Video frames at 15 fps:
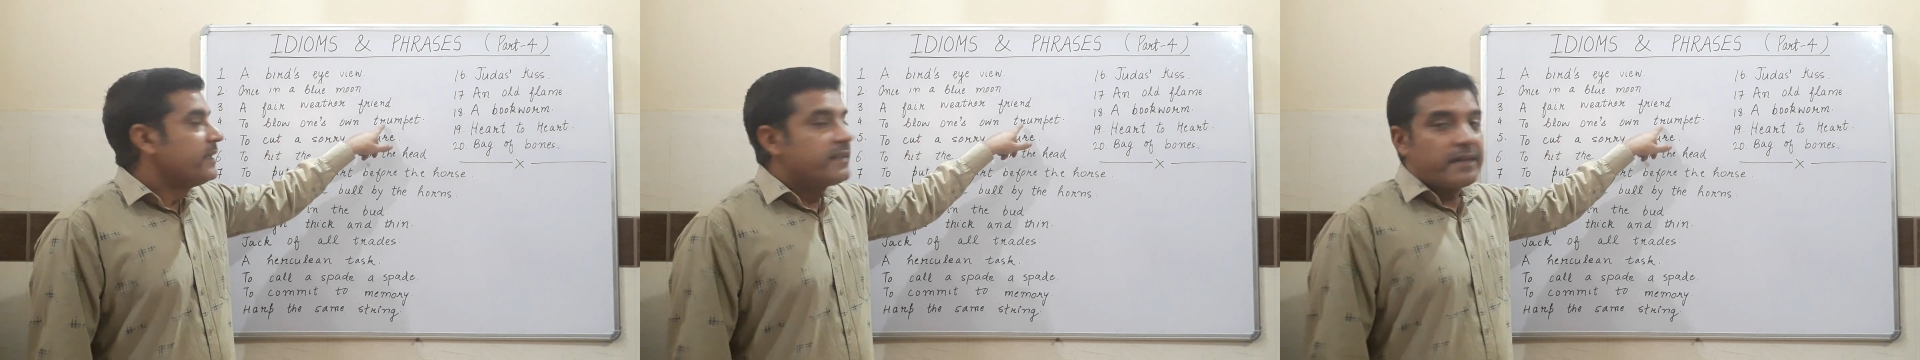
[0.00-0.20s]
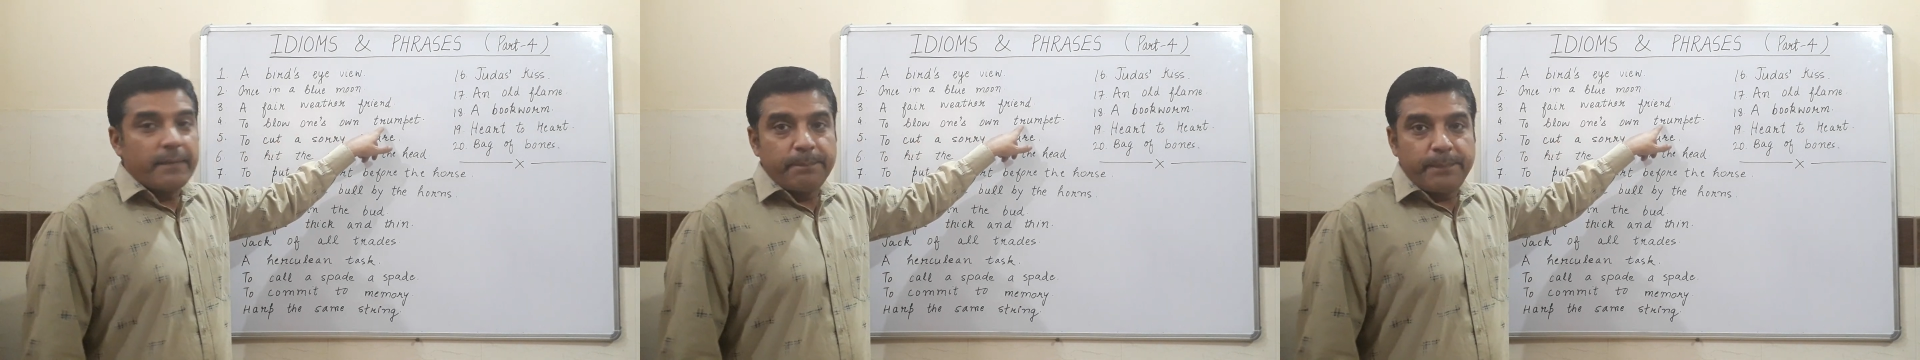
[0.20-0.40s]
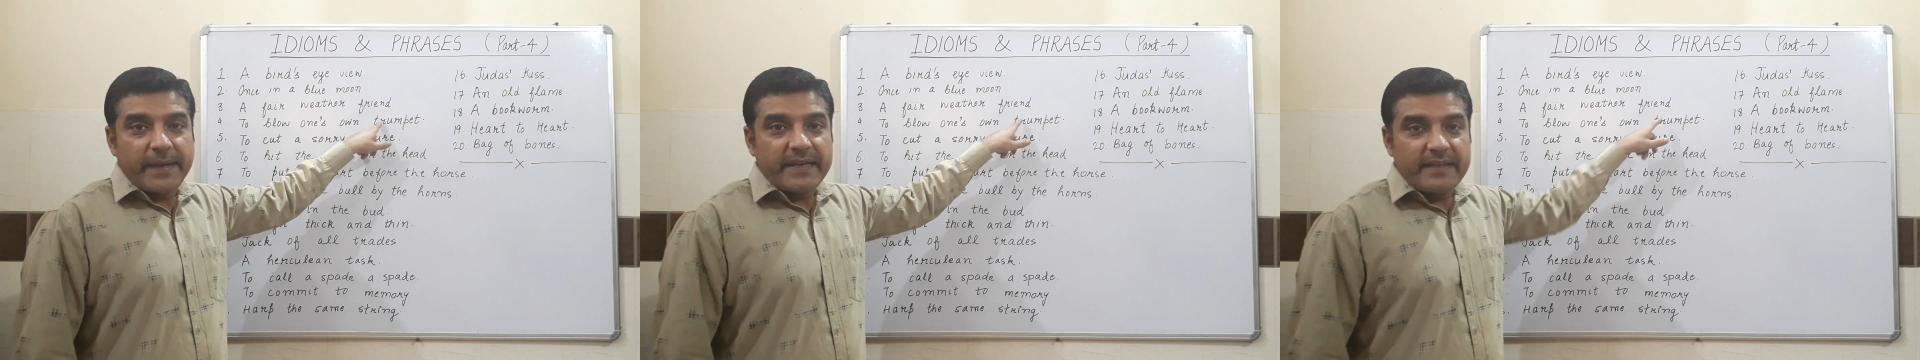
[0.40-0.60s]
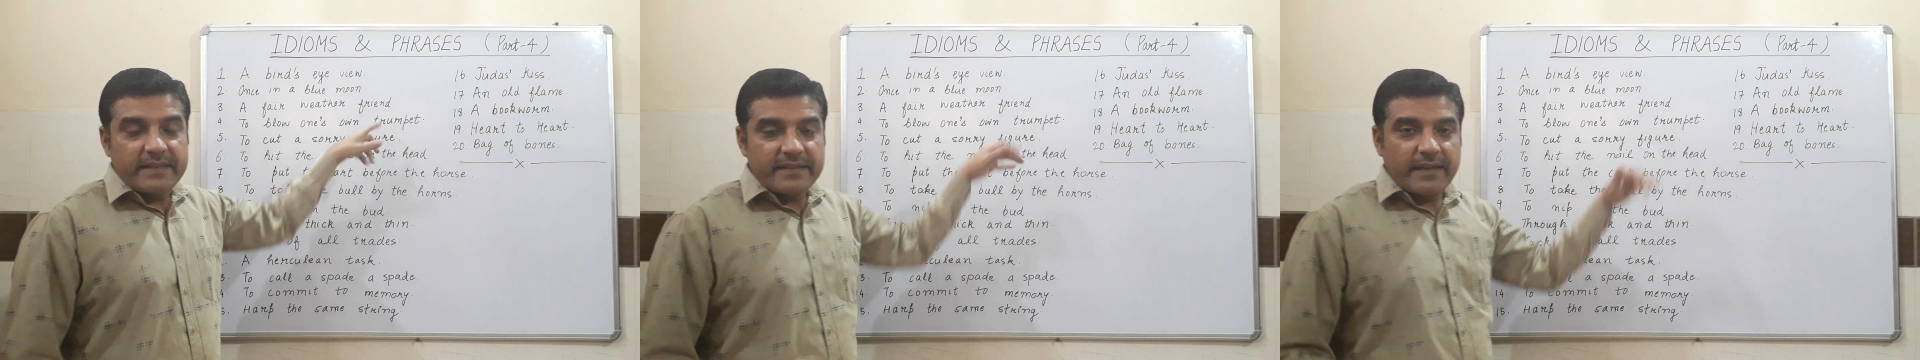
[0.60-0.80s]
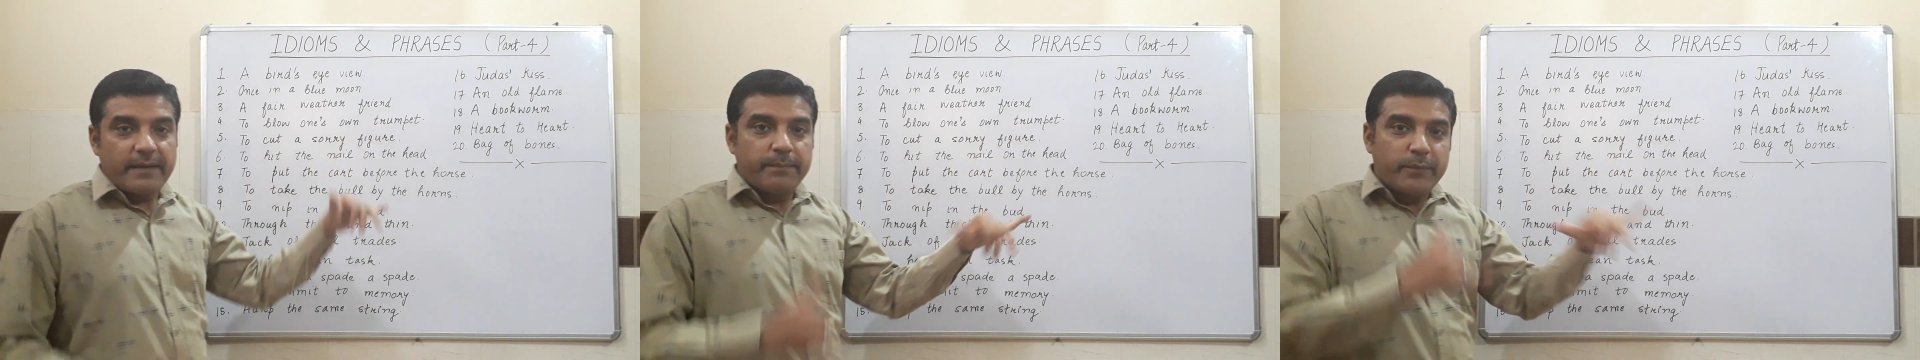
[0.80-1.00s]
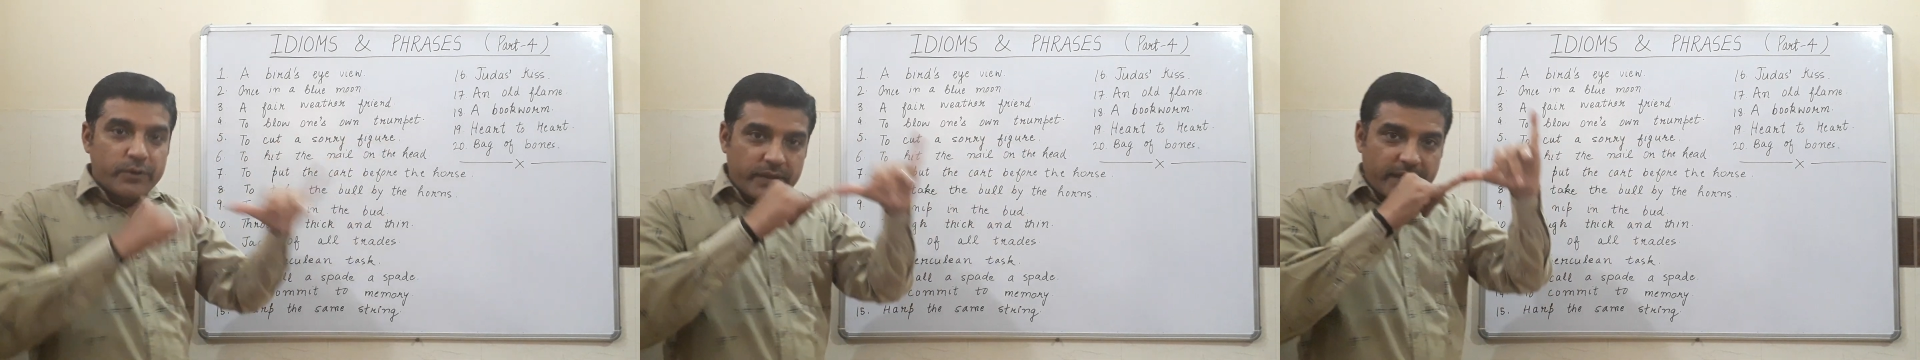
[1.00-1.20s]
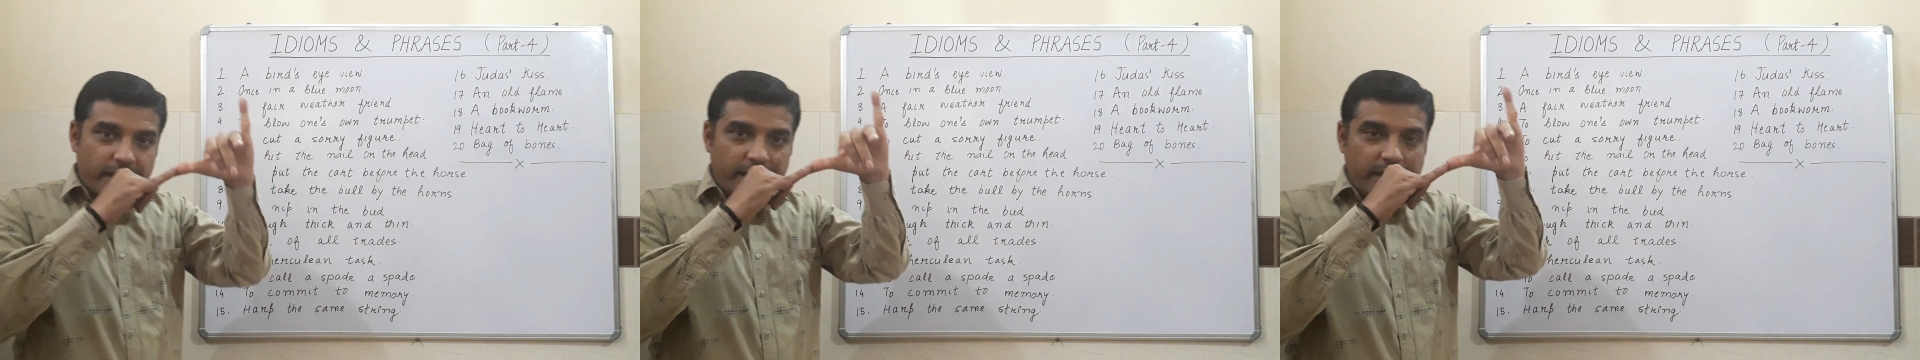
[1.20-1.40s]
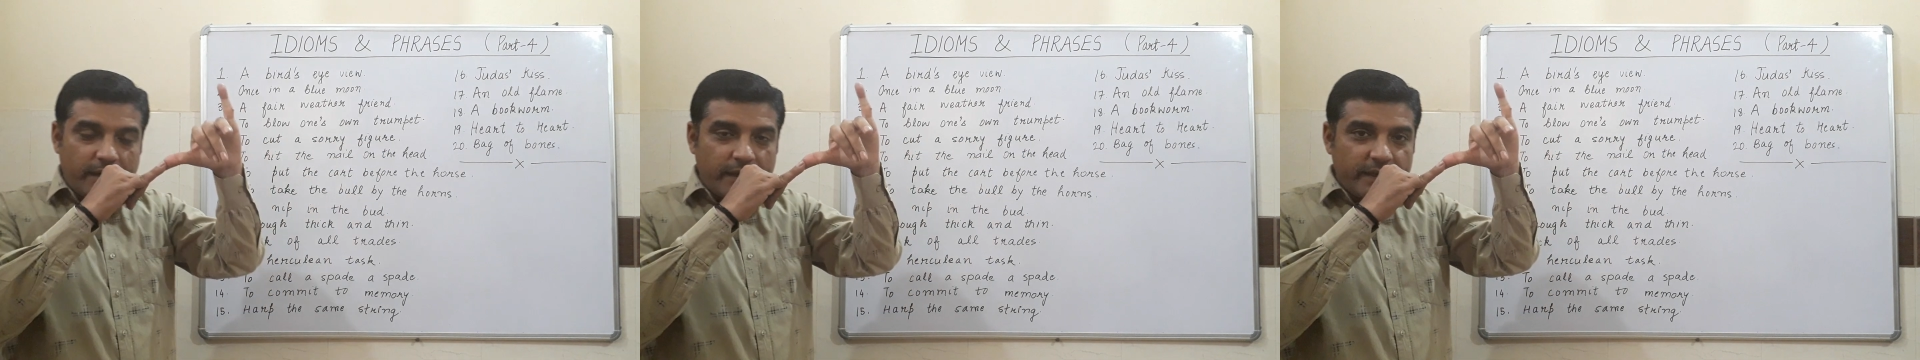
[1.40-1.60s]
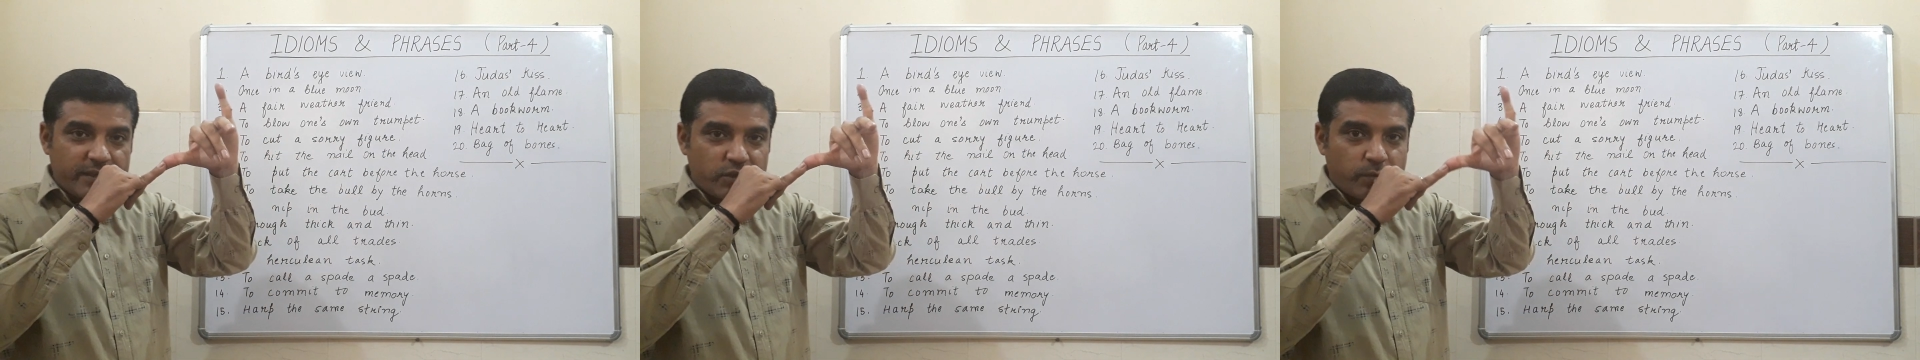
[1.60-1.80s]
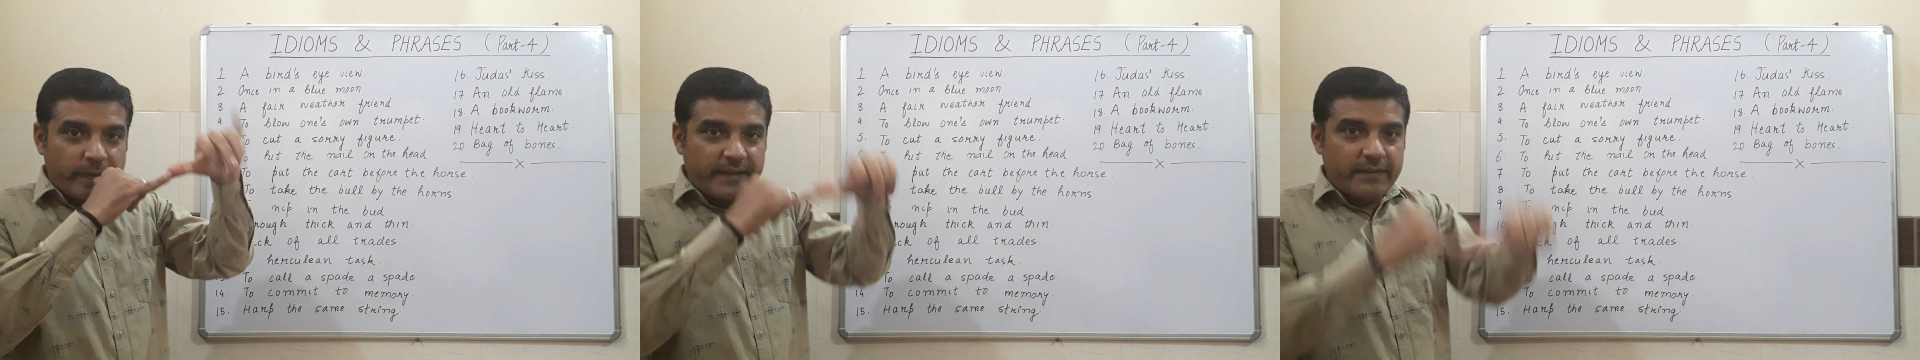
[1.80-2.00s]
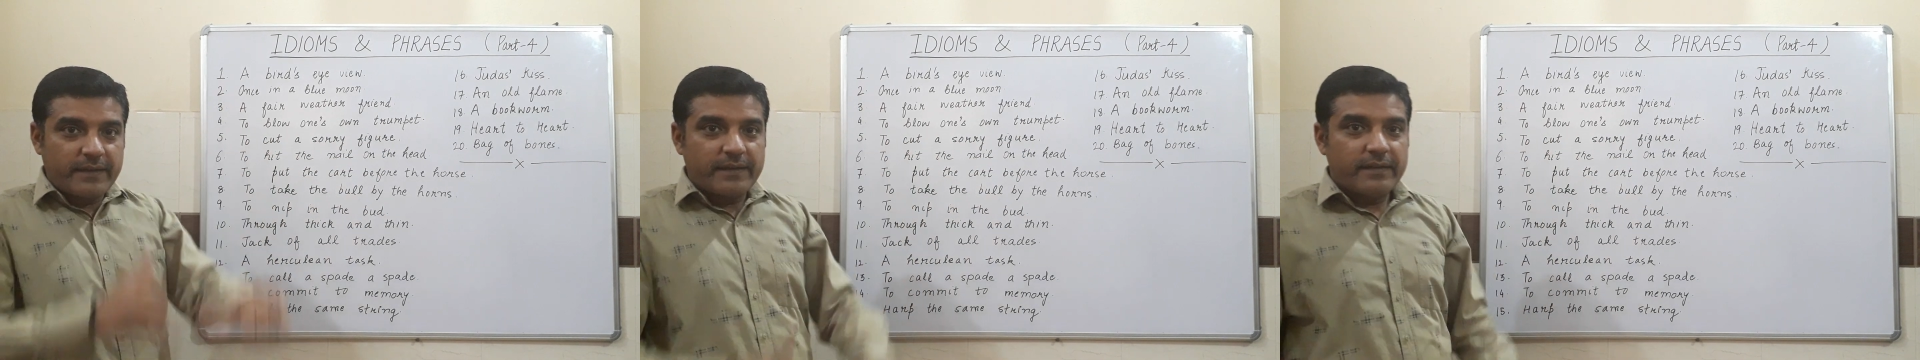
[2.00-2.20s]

Trumpet is a musical instrument.